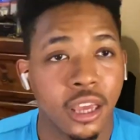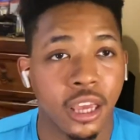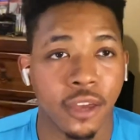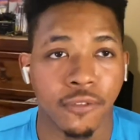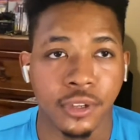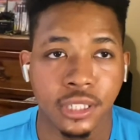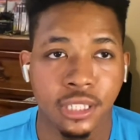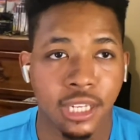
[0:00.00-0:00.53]
if
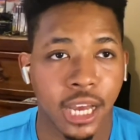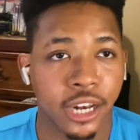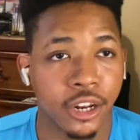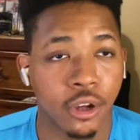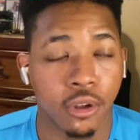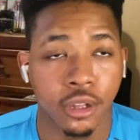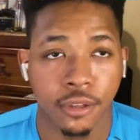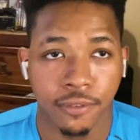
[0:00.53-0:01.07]
it's not an
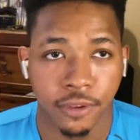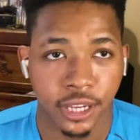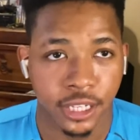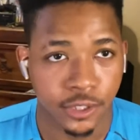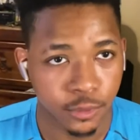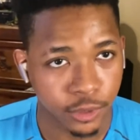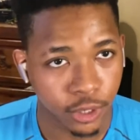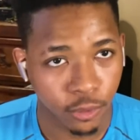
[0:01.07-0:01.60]

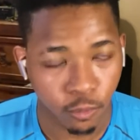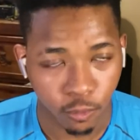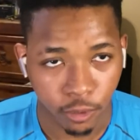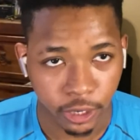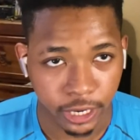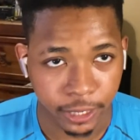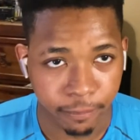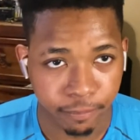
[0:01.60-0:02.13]
OnlyFans, we don't
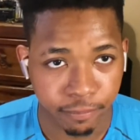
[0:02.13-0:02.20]
want it.